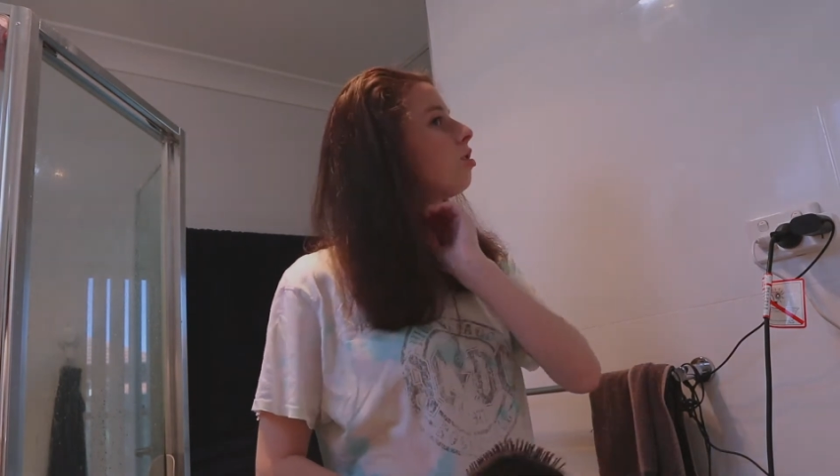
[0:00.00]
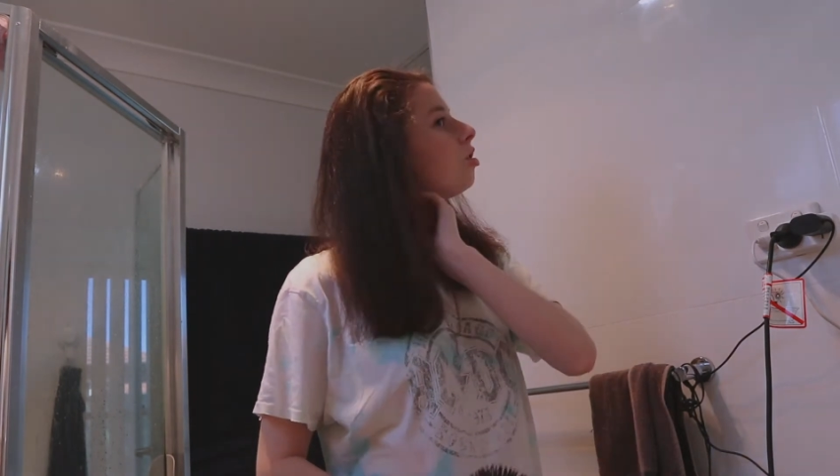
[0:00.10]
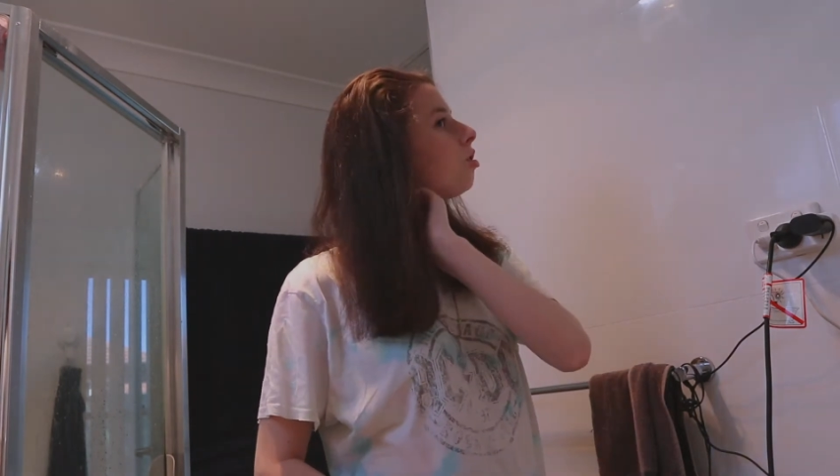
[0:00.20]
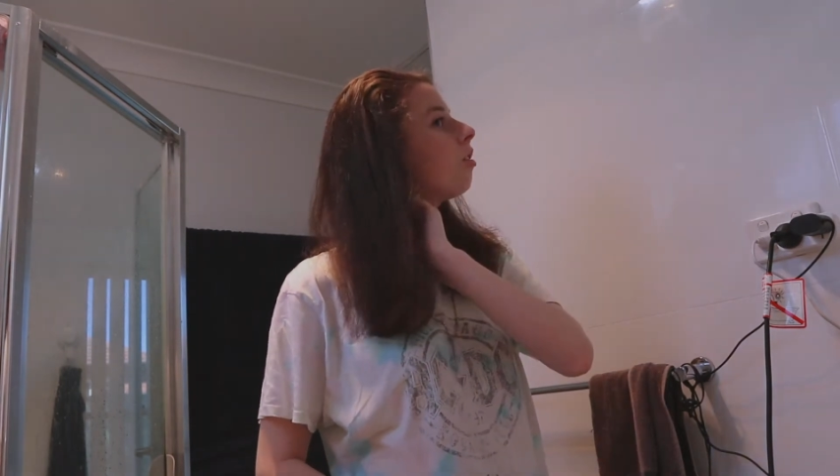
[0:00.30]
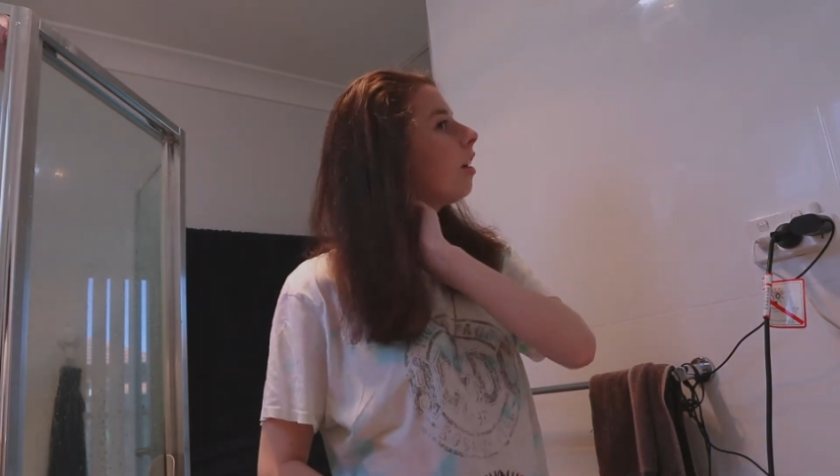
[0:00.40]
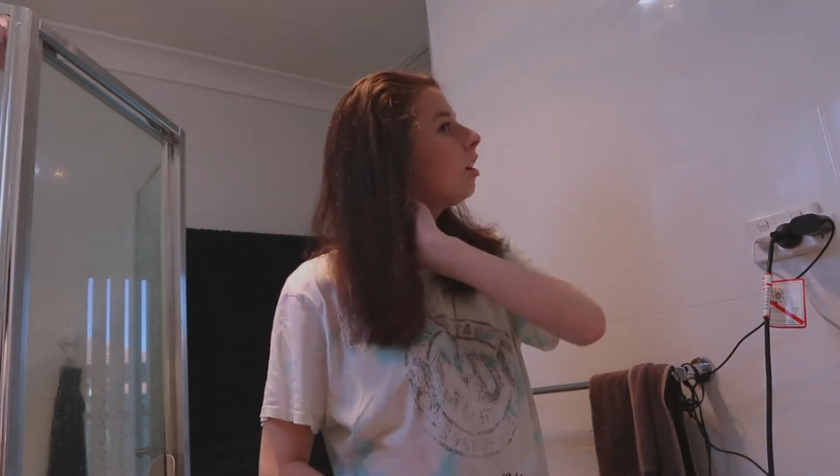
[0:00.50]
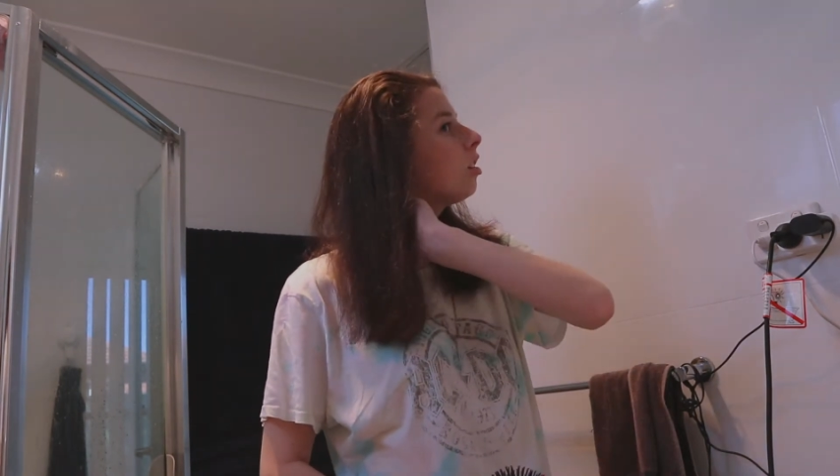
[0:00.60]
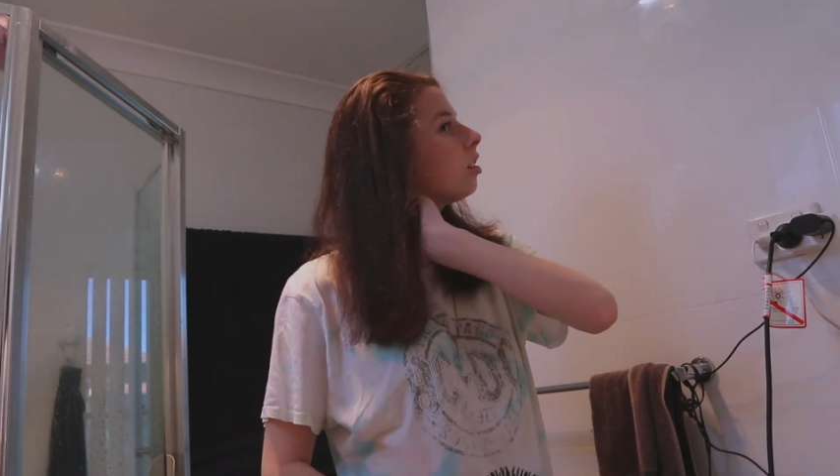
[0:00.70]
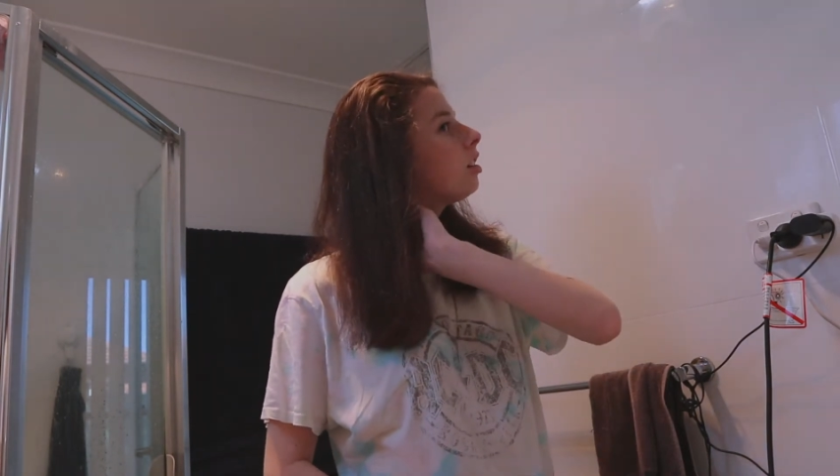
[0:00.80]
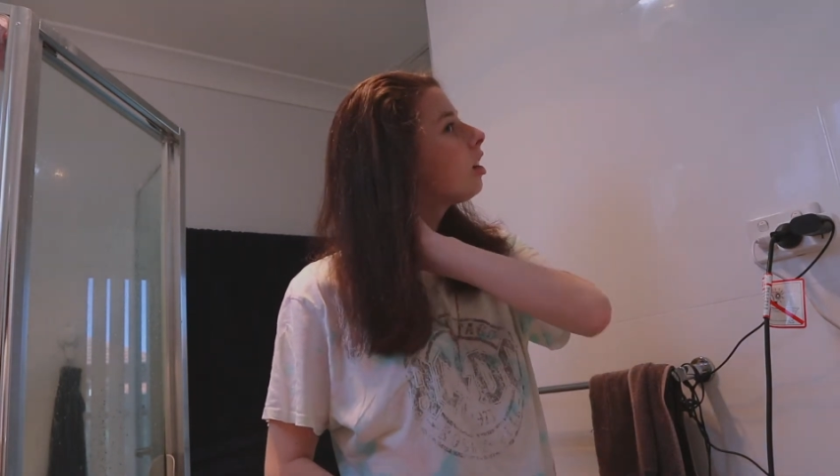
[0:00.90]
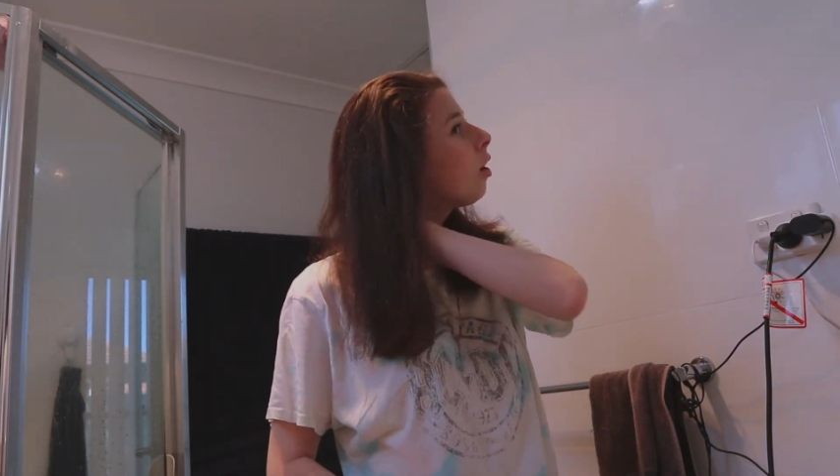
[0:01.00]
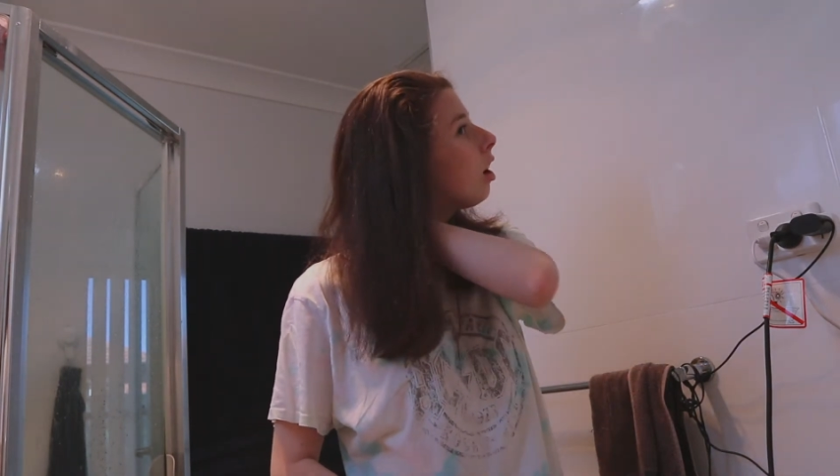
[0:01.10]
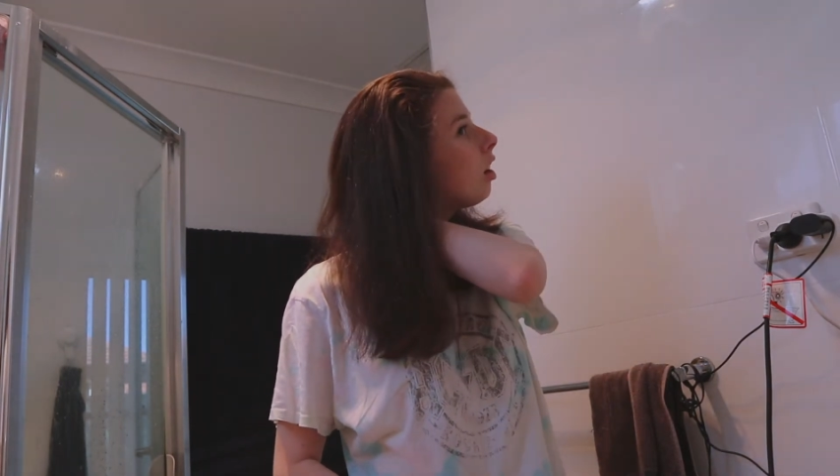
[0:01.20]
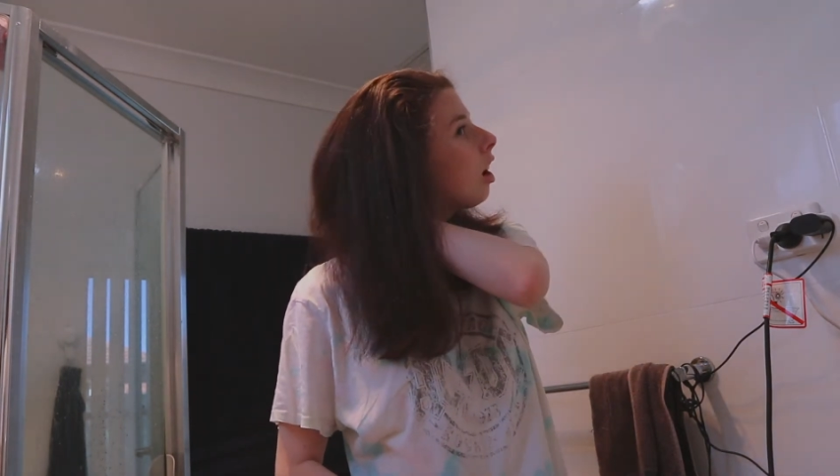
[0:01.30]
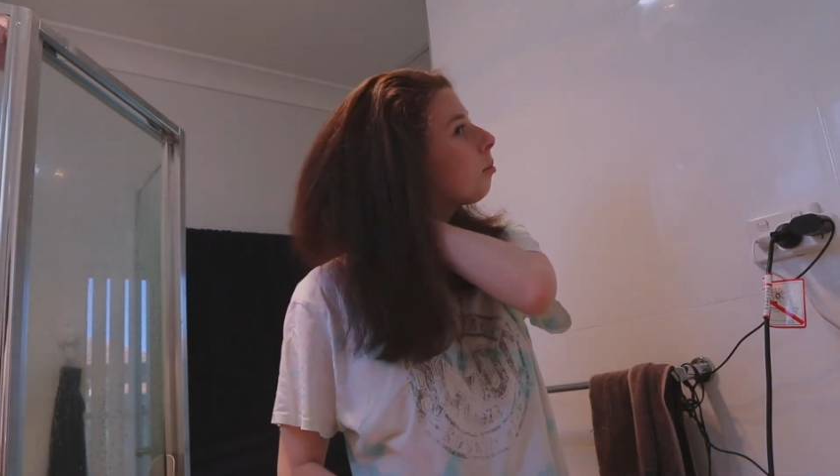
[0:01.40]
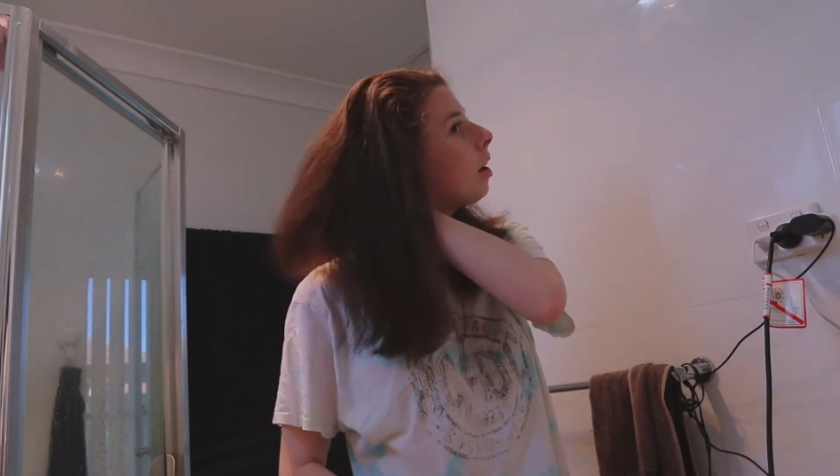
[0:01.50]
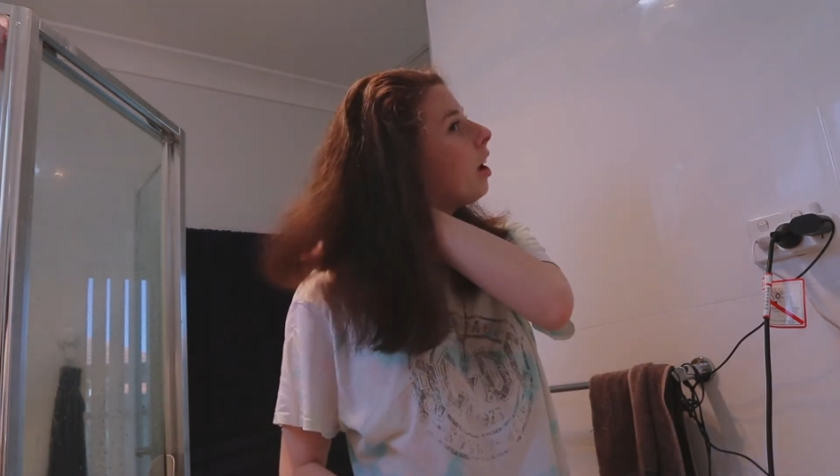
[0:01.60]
straight, because that's how I like my